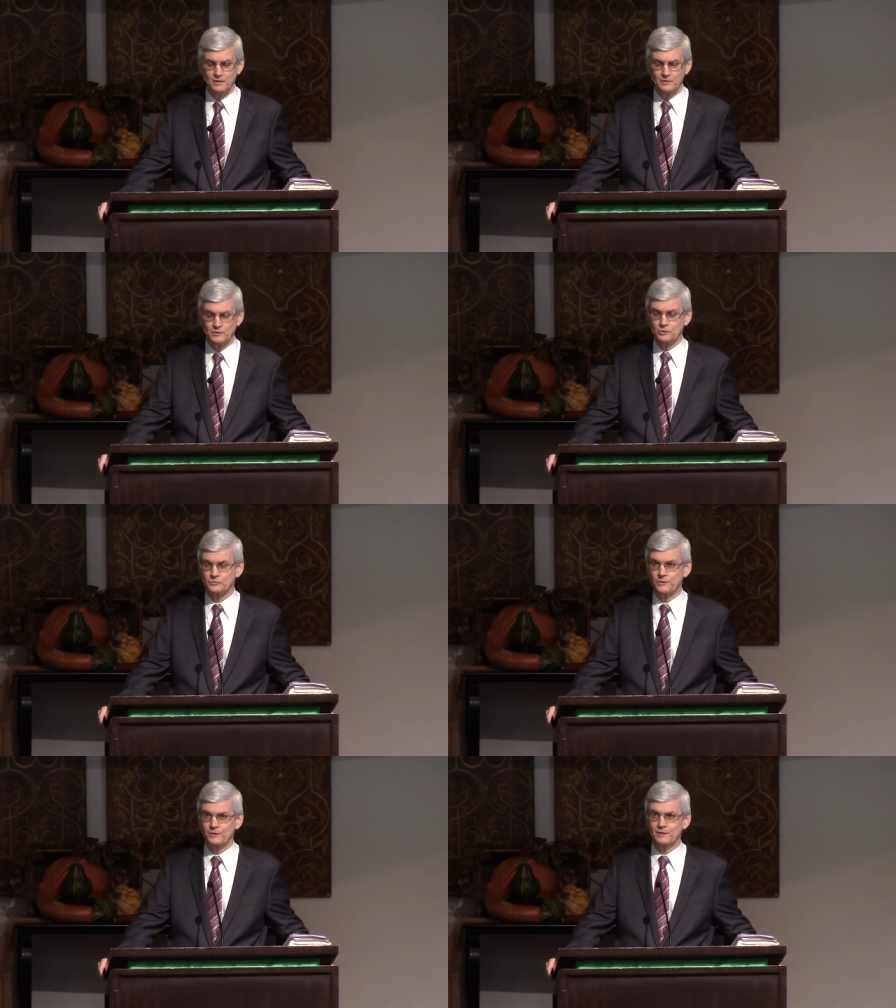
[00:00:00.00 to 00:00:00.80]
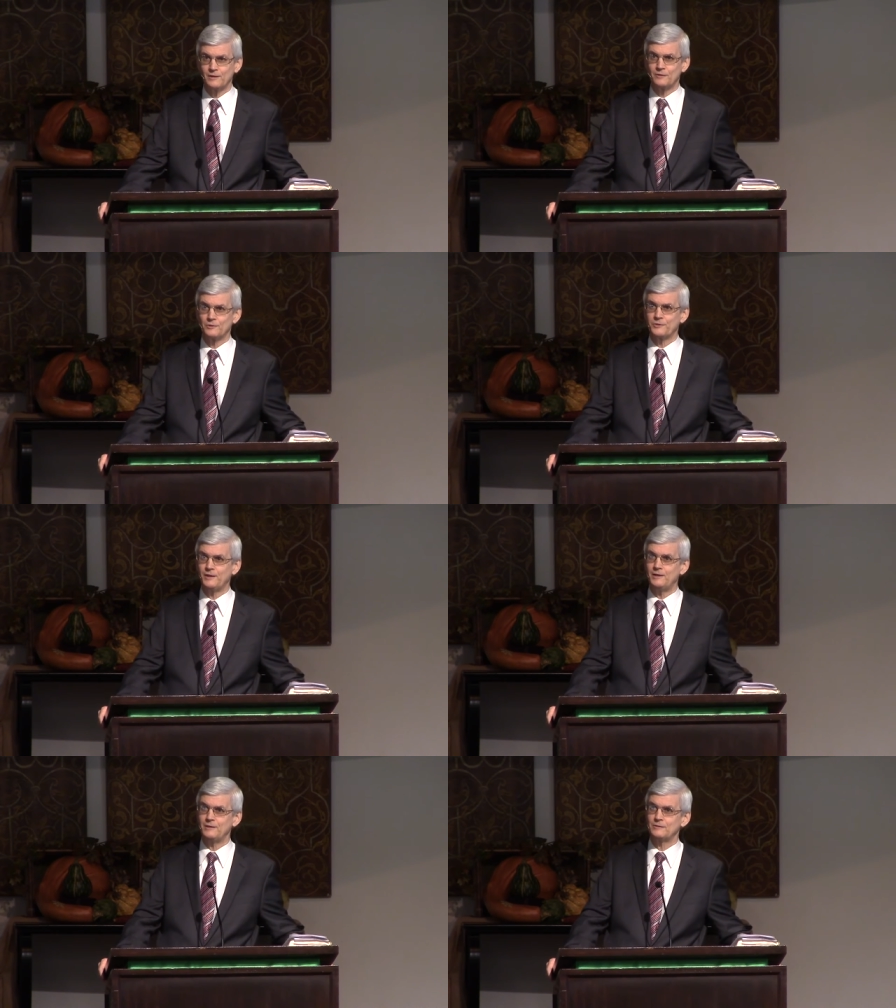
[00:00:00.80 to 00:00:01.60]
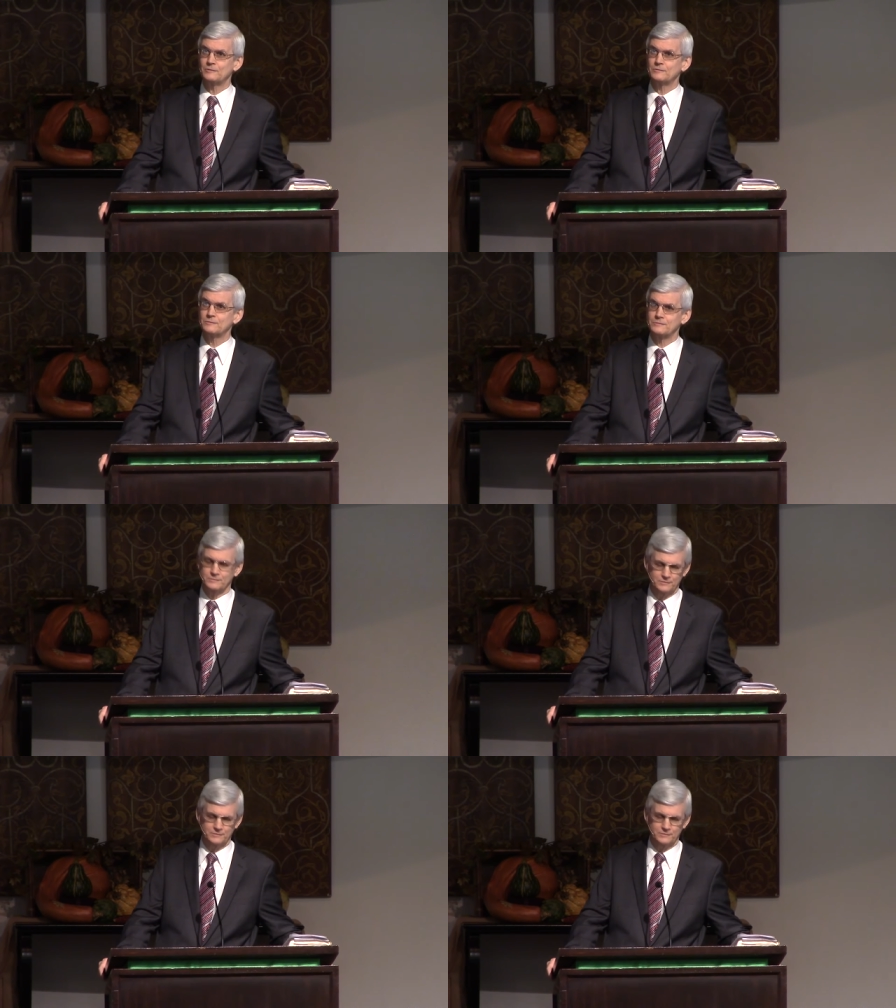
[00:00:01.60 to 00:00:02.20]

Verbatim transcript: there's very little thanks.